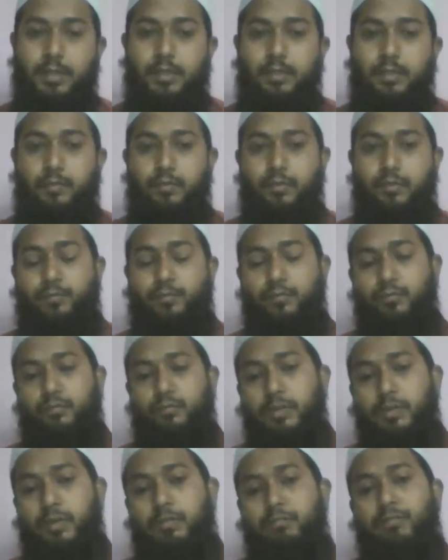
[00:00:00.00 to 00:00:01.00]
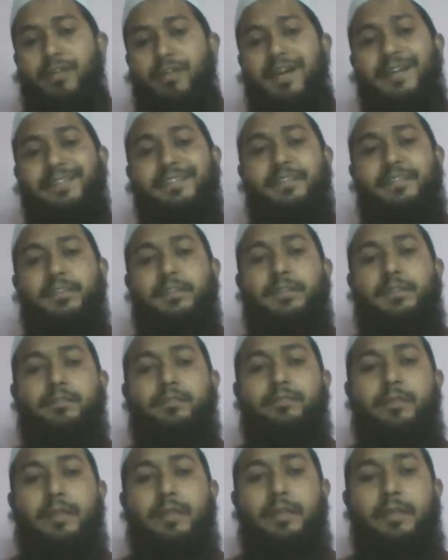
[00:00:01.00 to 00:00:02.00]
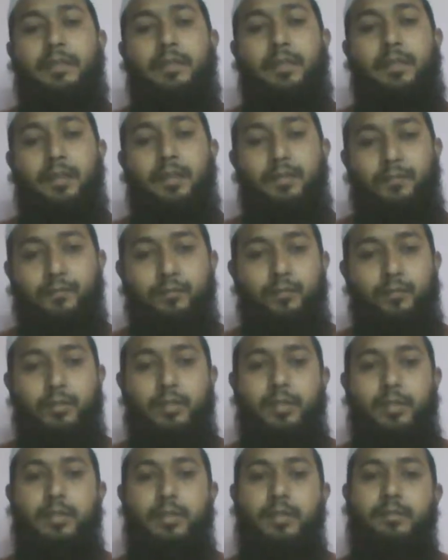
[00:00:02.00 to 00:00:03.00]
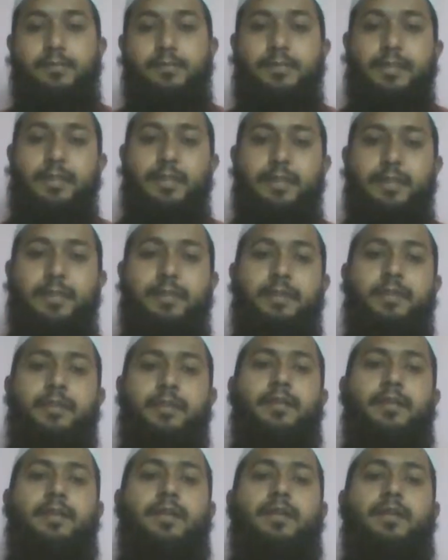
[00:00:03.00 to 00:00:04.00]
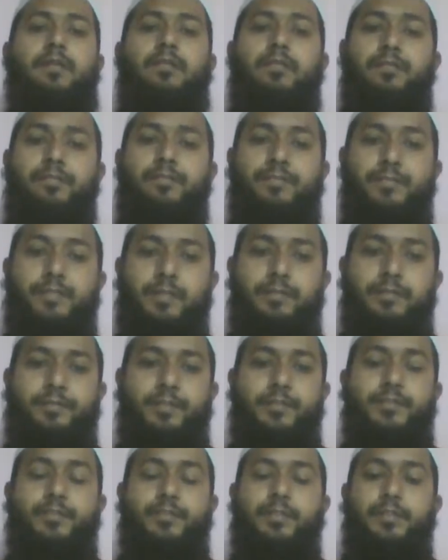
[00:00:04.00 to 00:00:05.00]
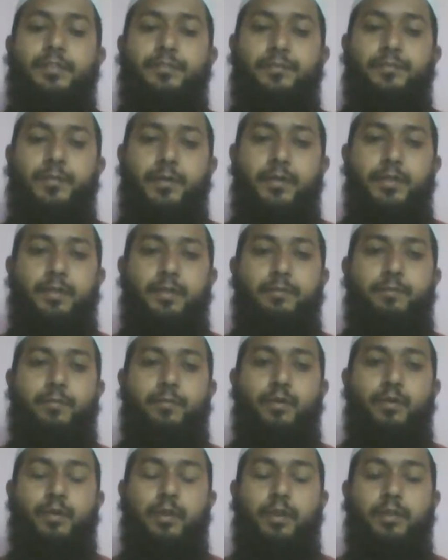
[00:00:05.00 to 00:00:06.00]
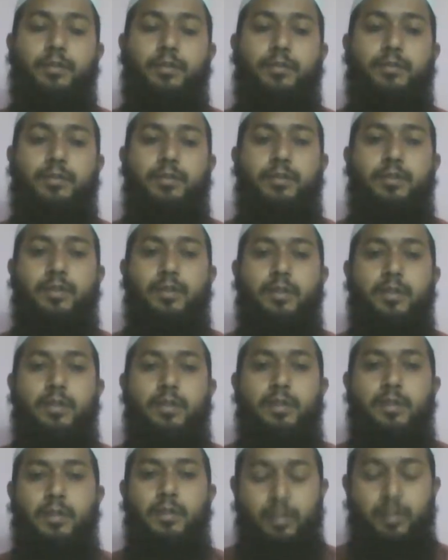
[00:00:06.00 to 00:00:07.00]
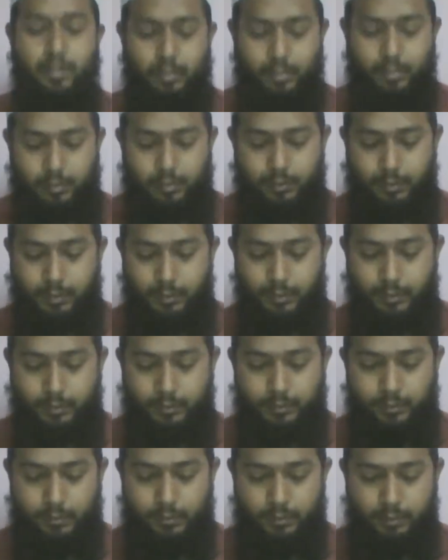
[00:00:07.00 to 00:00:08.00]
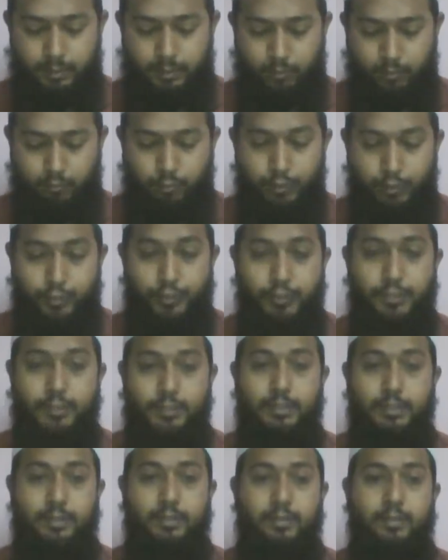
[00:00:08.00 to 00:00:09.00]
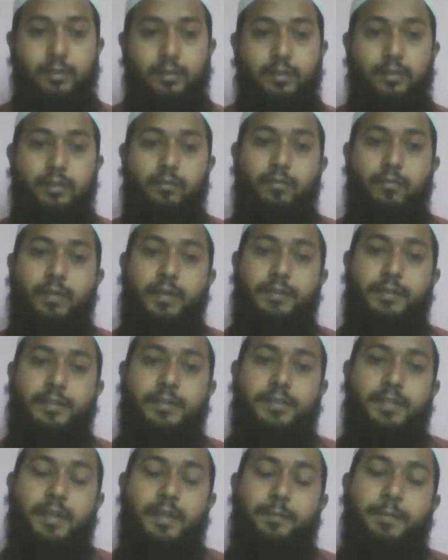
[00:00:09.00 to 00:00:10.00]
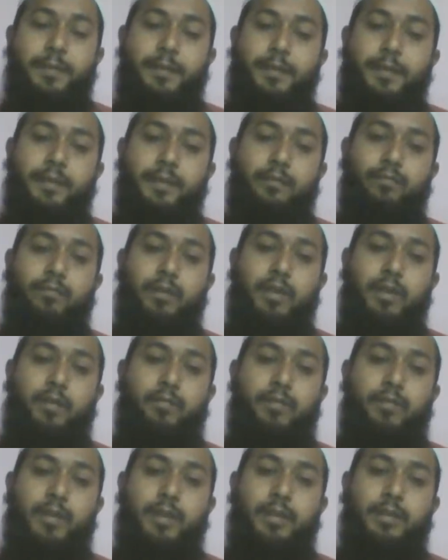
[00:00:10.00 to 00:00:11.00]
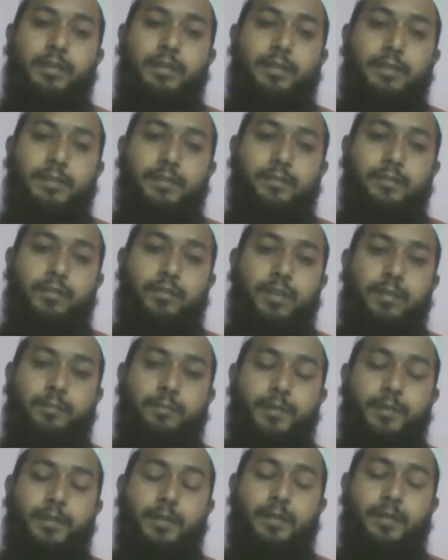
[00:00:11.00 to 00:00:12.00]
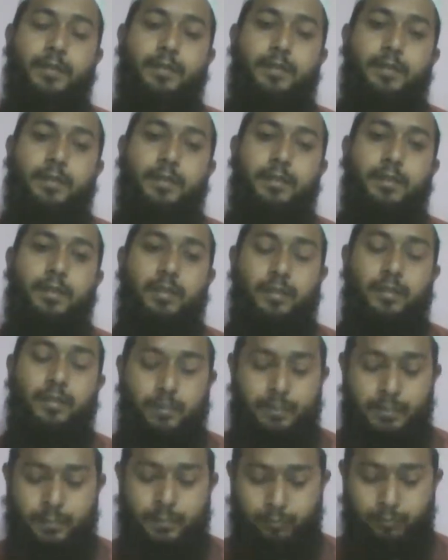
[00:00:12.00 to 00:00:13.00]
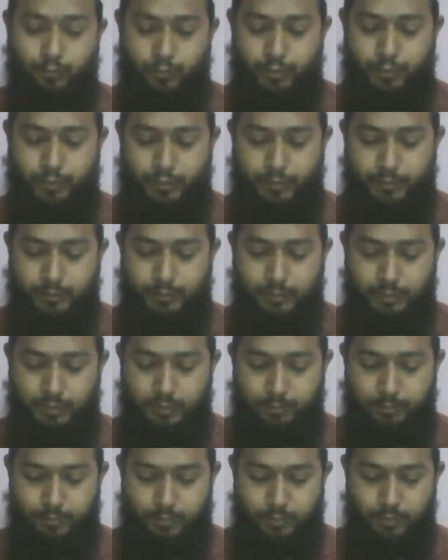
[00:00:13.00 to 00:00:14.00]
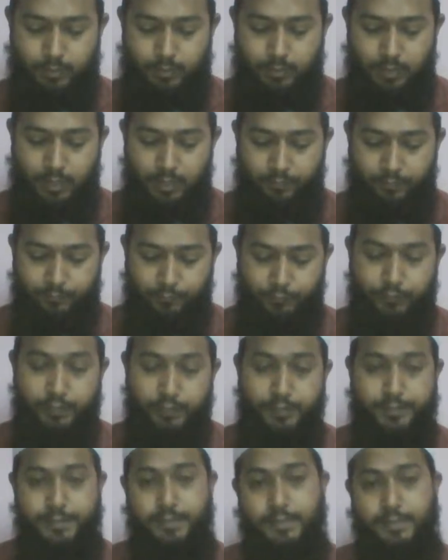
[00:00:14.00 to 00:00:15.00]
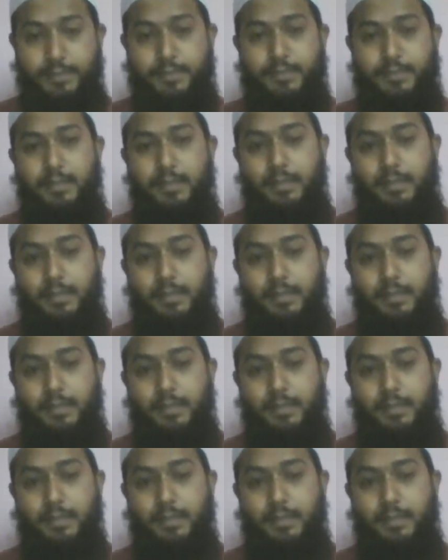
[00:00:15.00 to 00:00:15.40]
You have to watch it very carefully. I think observation is very important. Then questioning why this happening, why it is not happening. Next questioning comes. Then hypothesis.